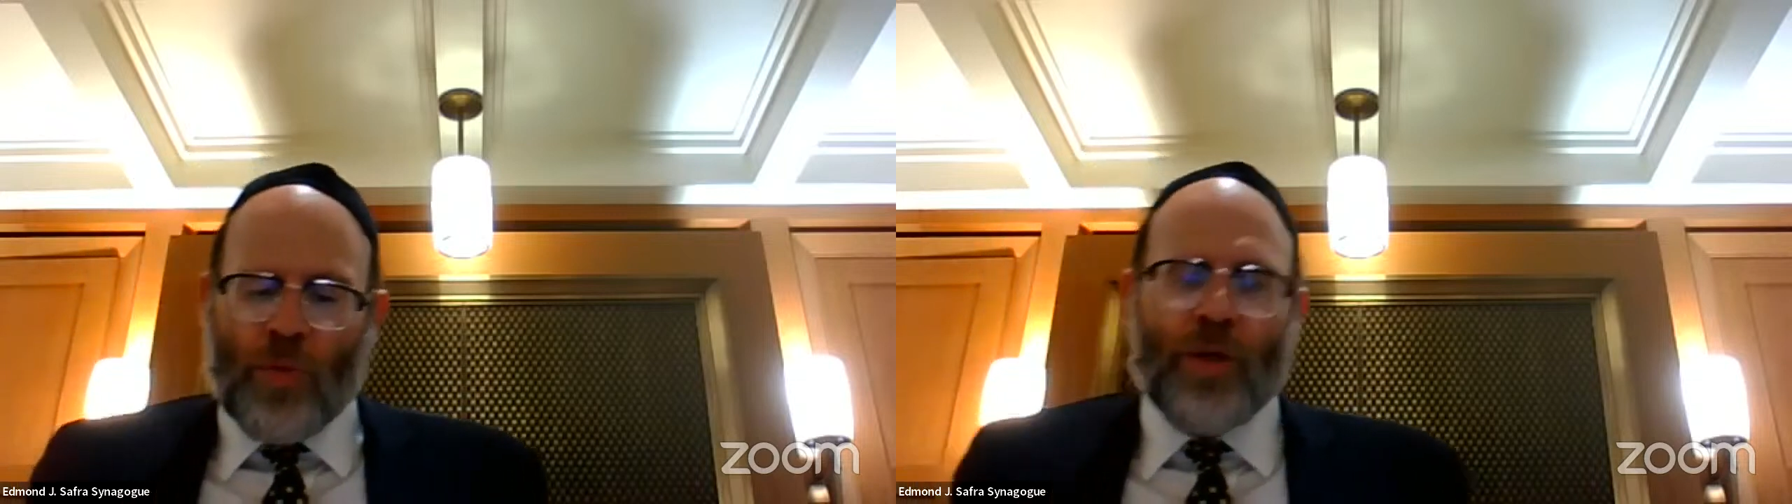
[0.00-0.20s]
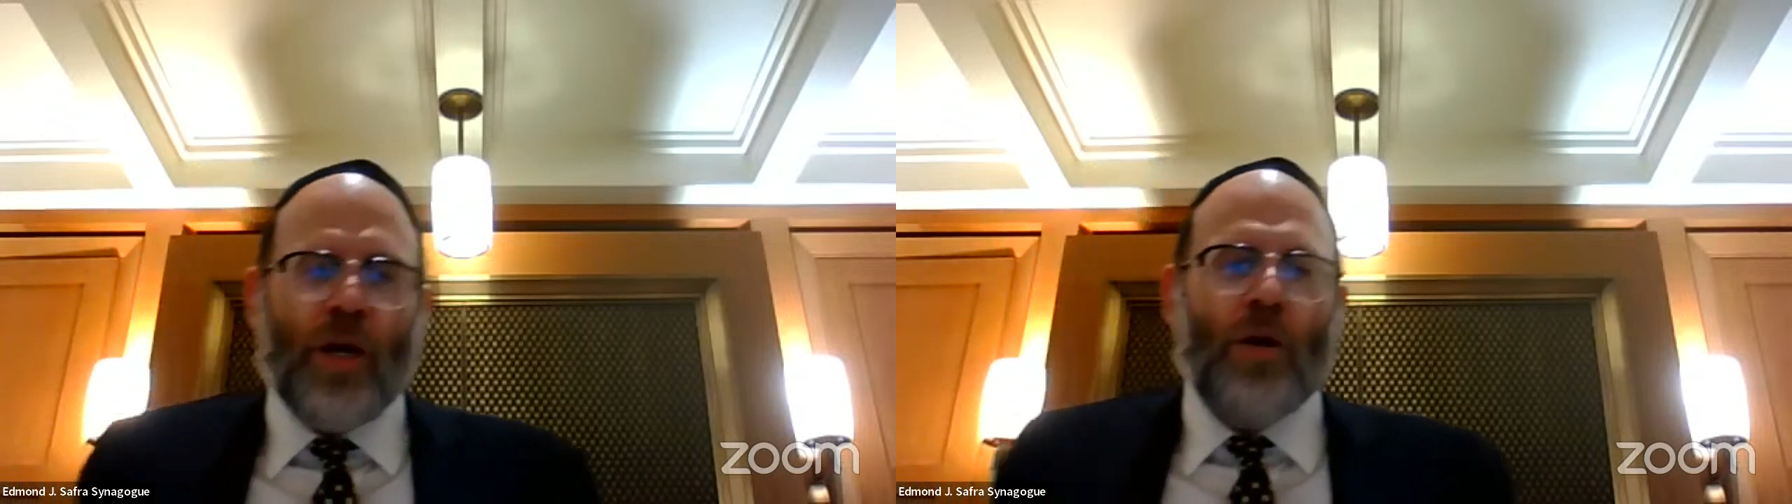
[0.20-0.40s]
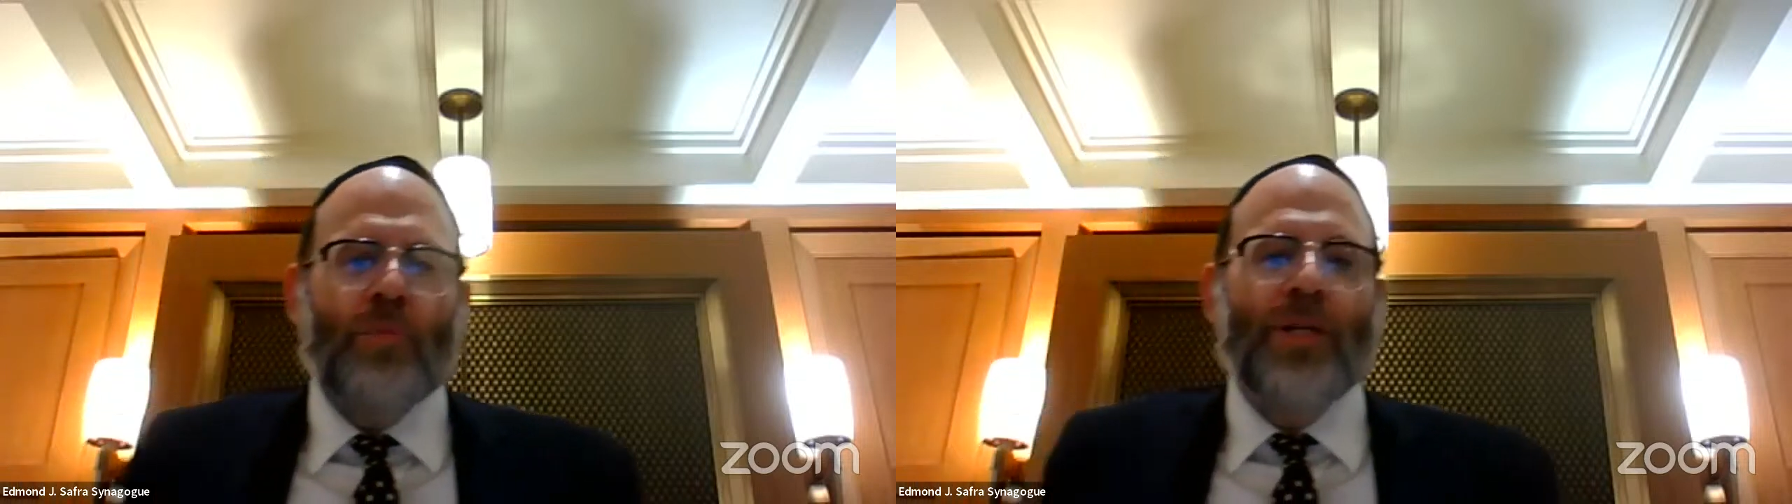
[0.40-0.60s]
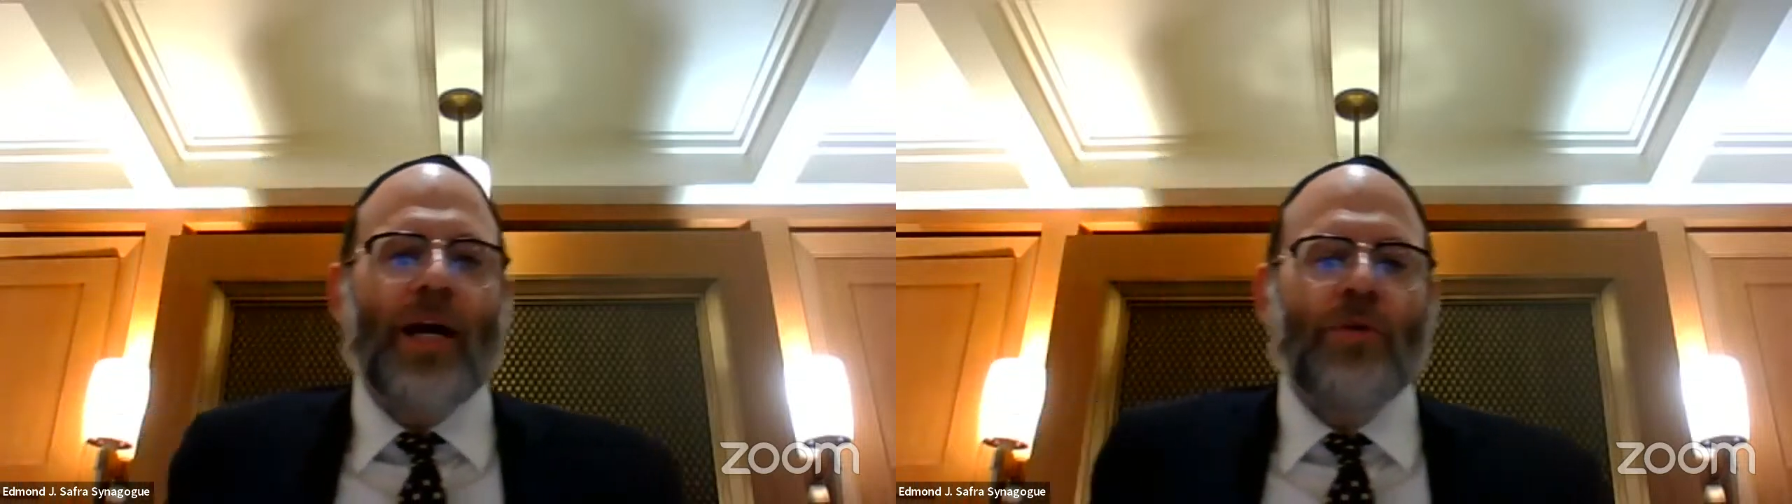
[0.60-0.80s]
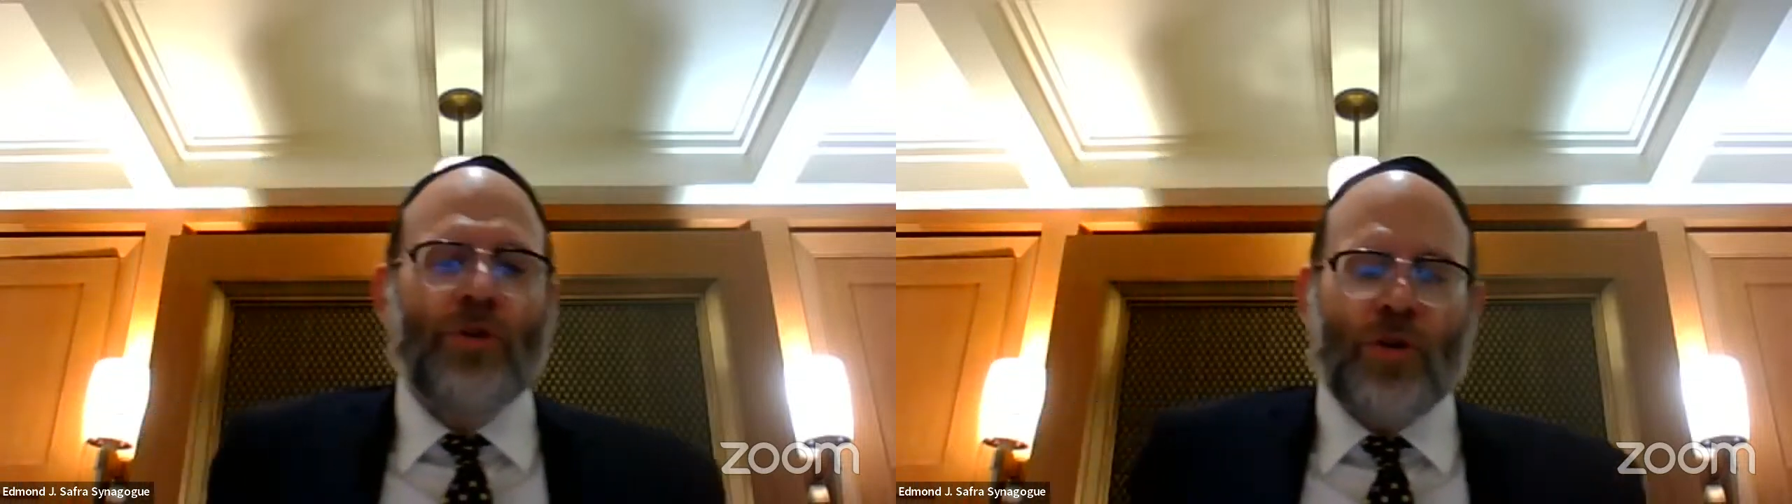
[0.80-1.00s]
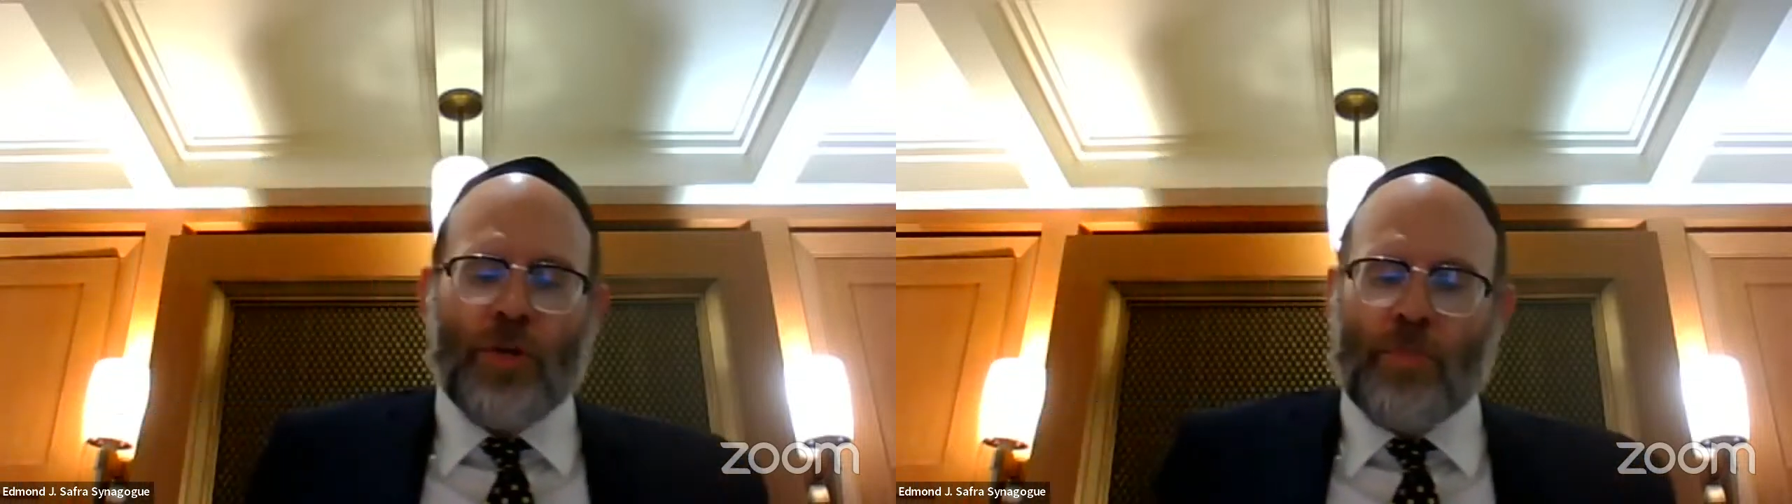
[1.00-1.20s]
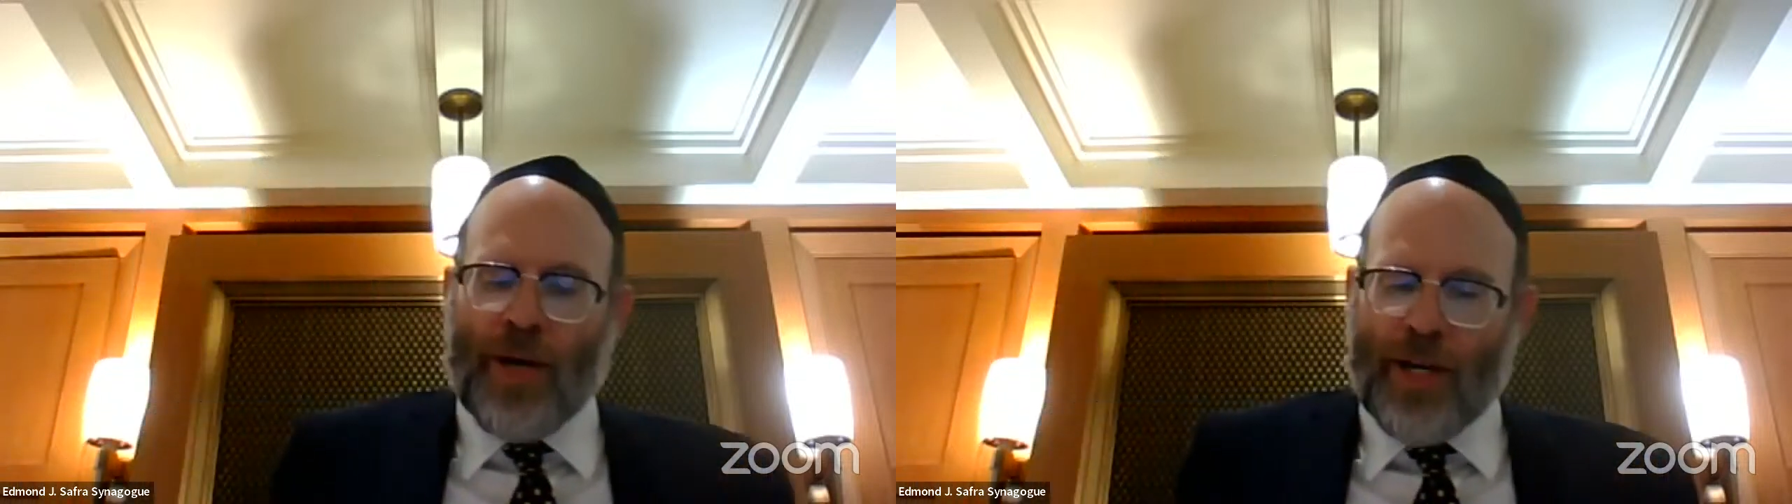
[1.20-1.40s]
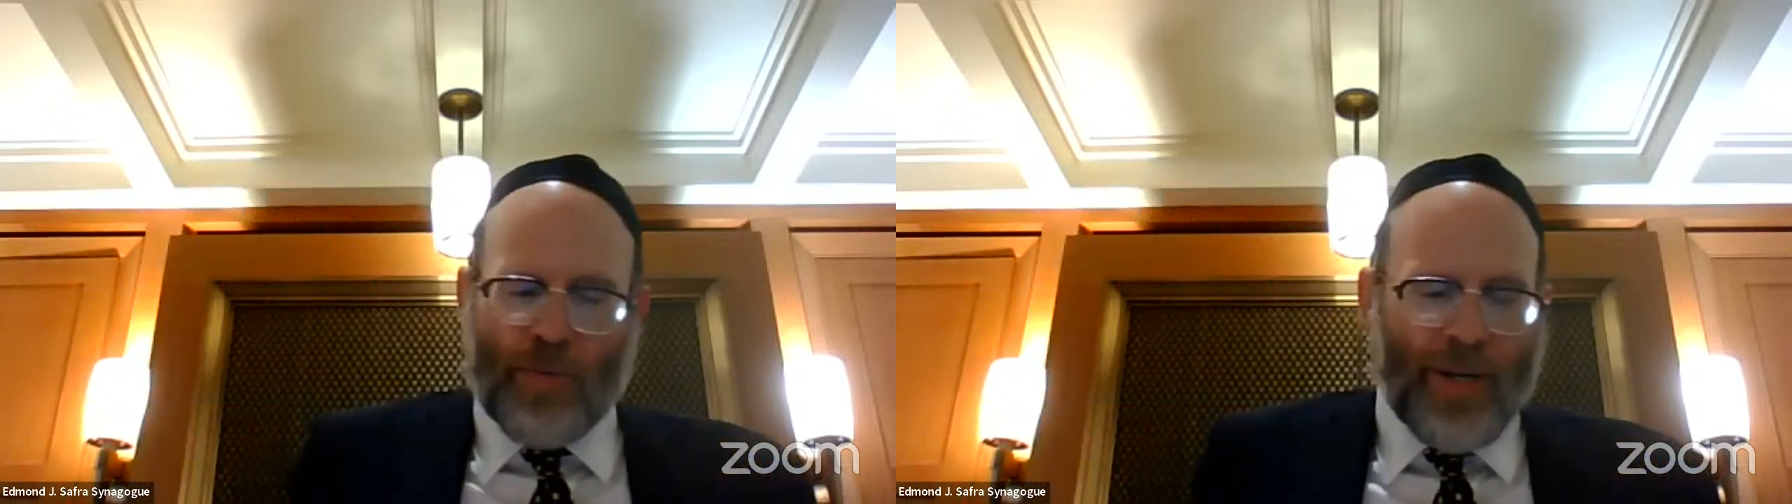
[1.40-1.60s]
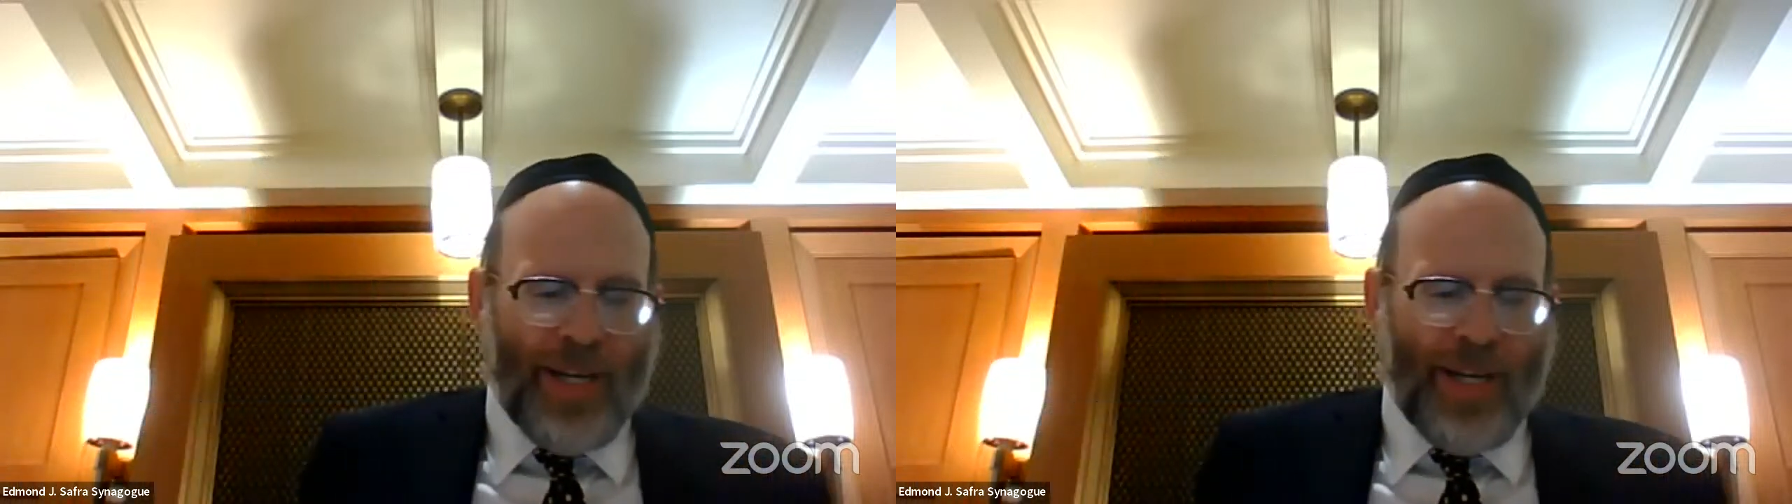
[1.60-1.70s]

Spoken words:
We now turn the page.